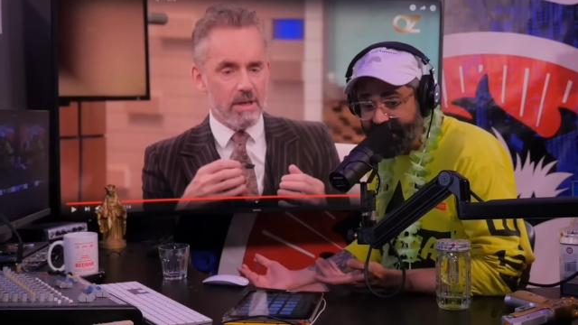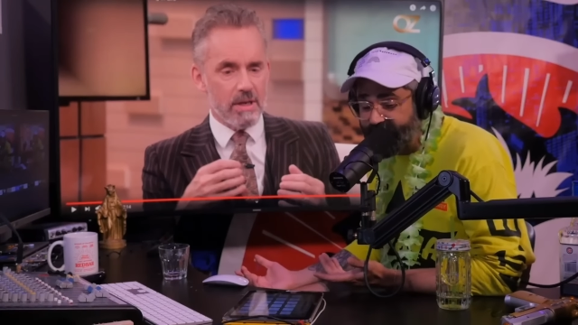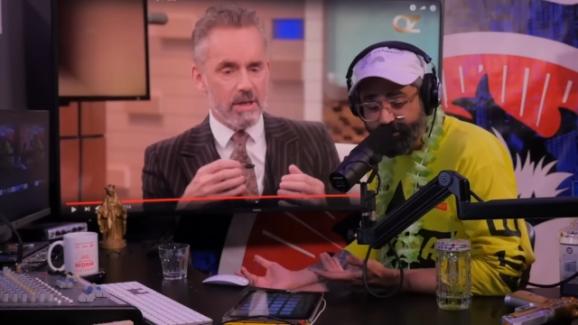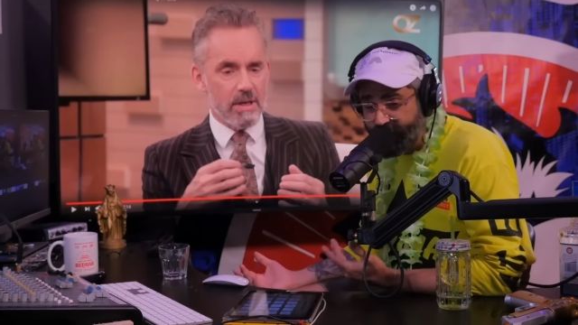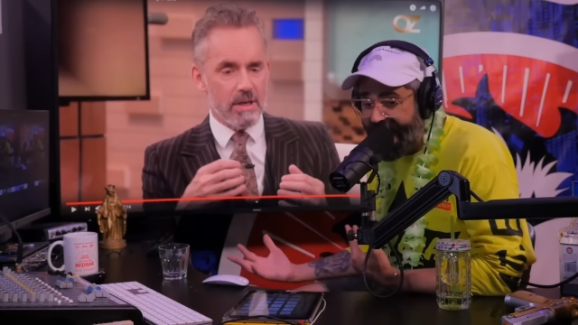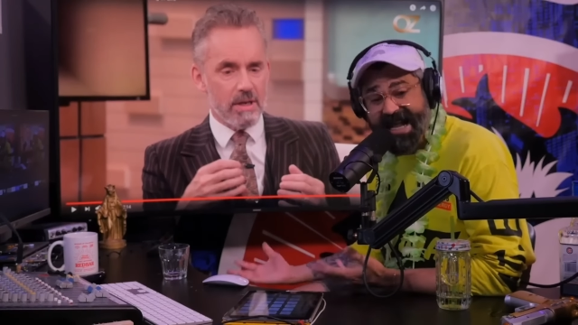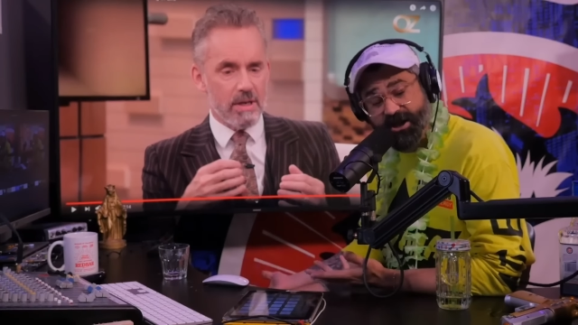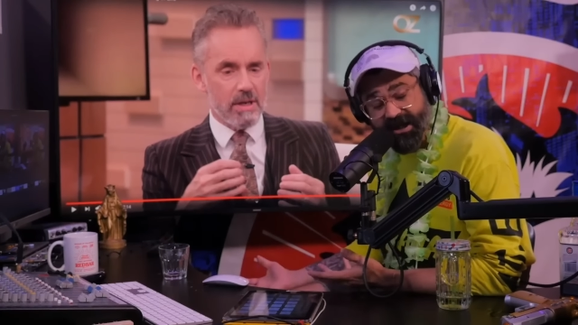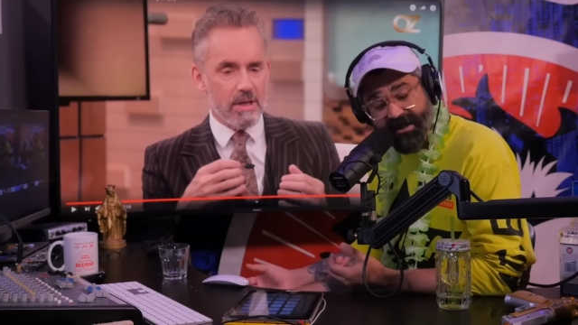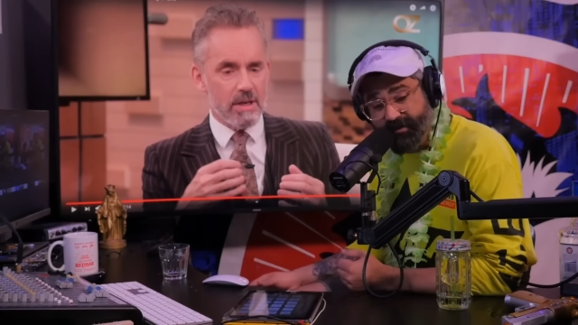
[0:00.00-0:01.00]
Speaker 1: this
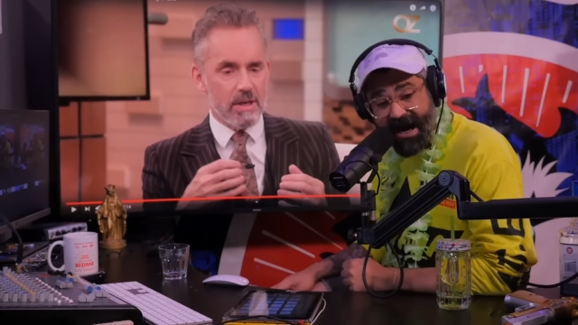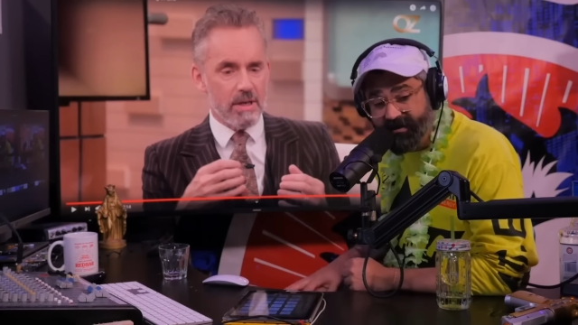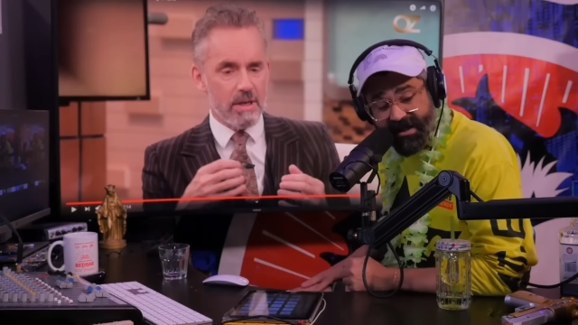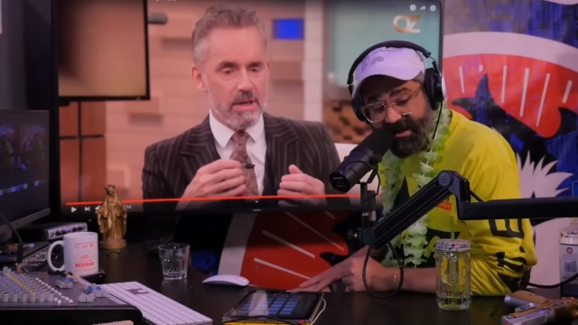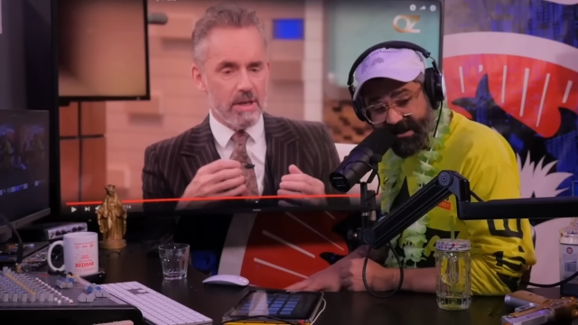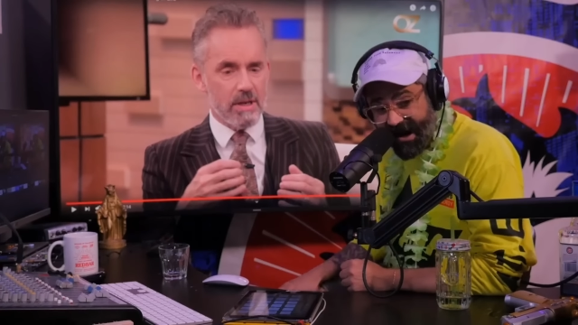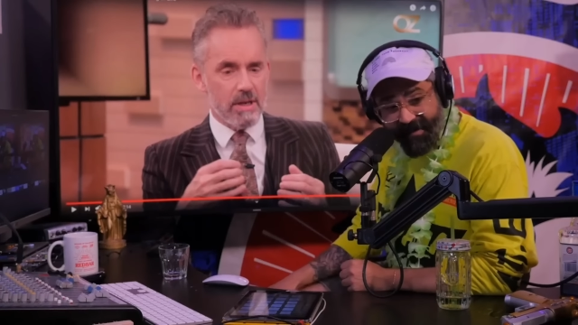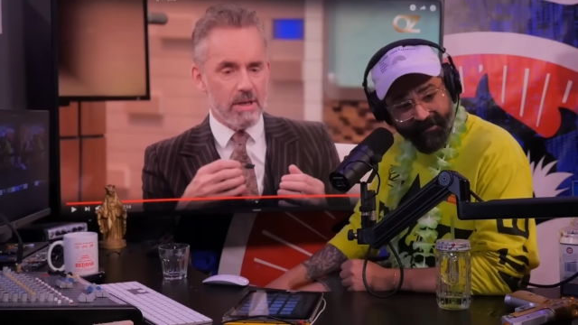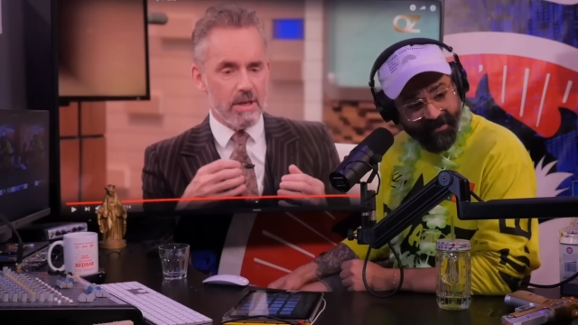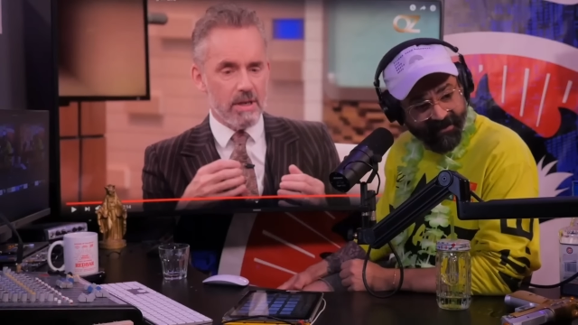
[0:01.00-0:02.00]
passionate about this
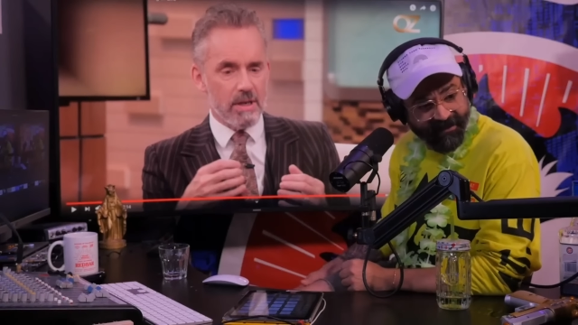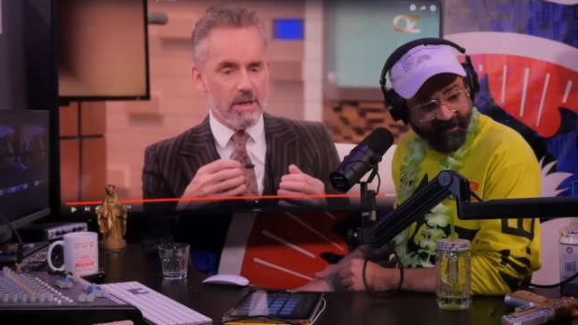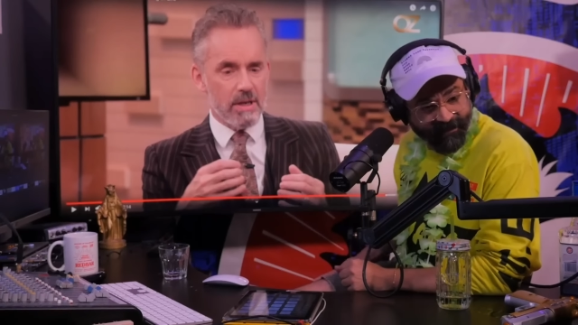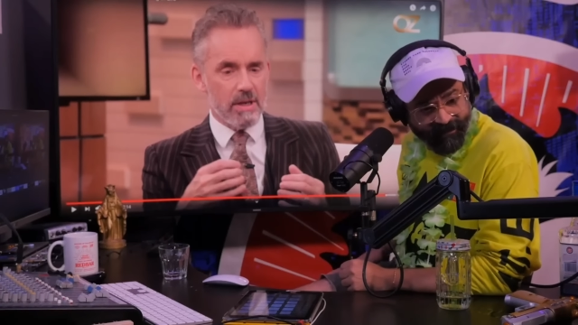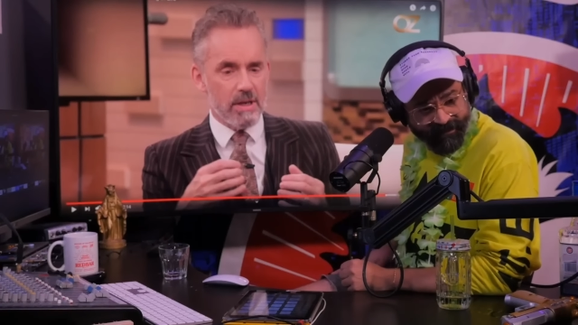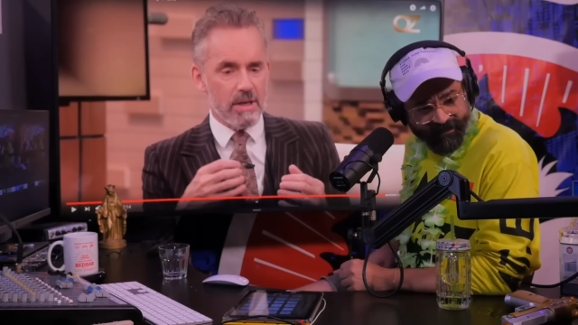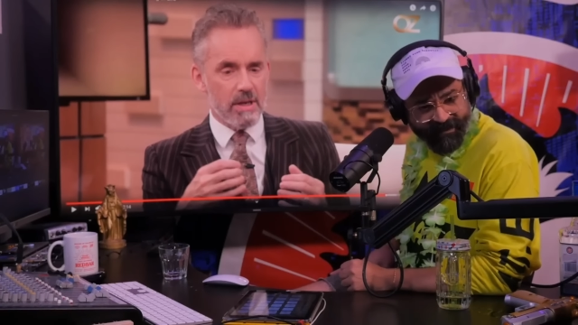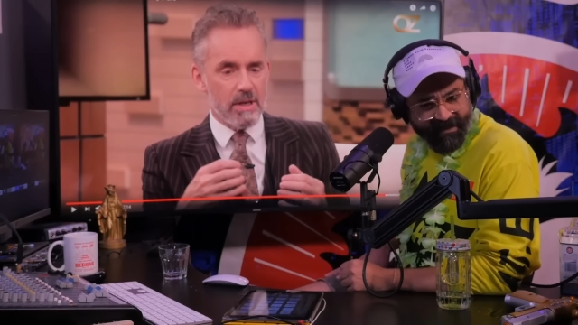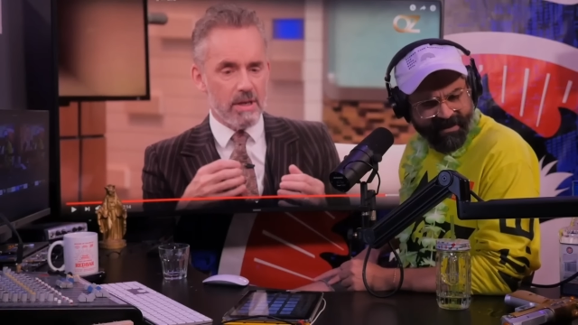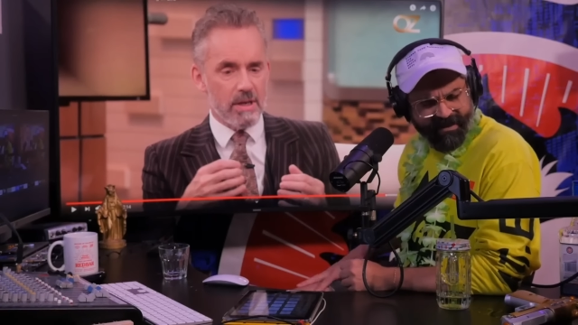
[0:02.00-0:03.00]
stuff?
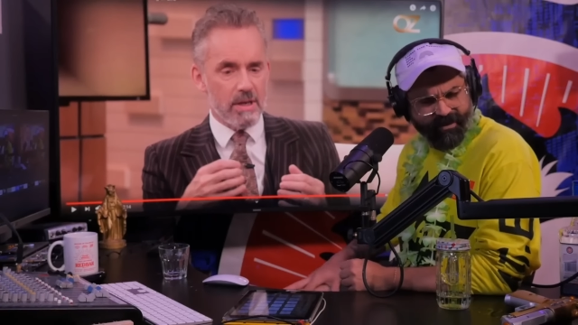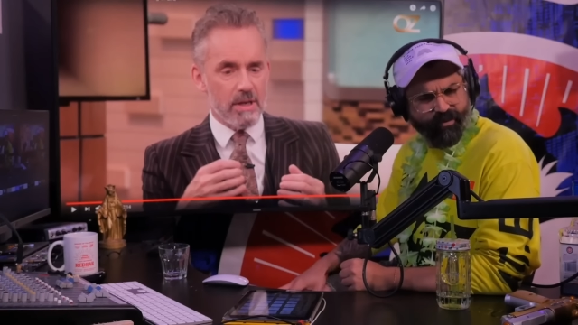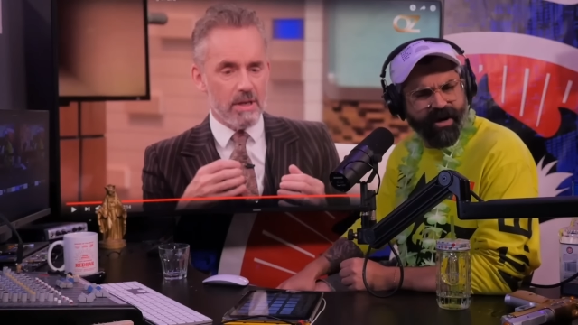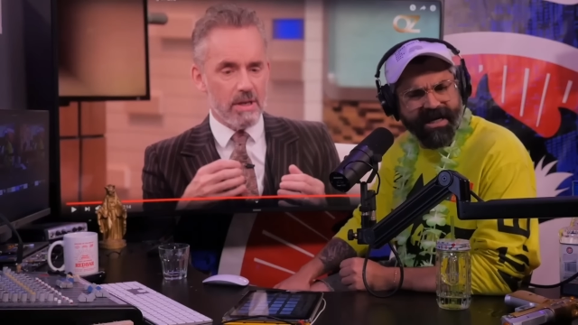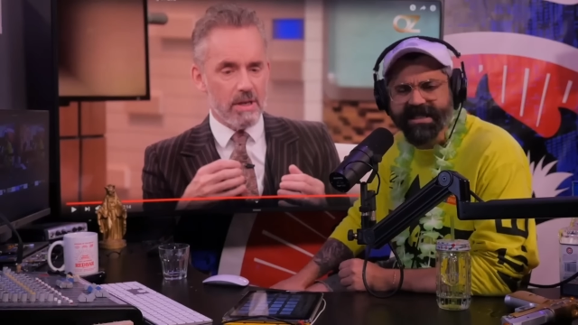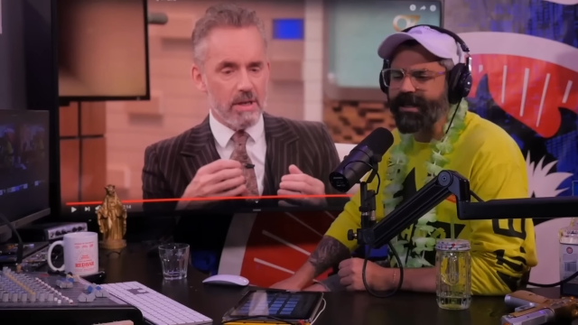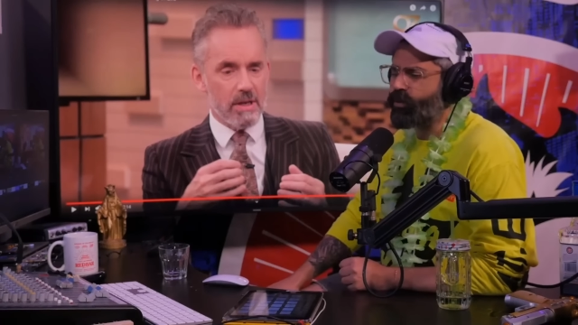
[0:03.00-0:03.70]
What is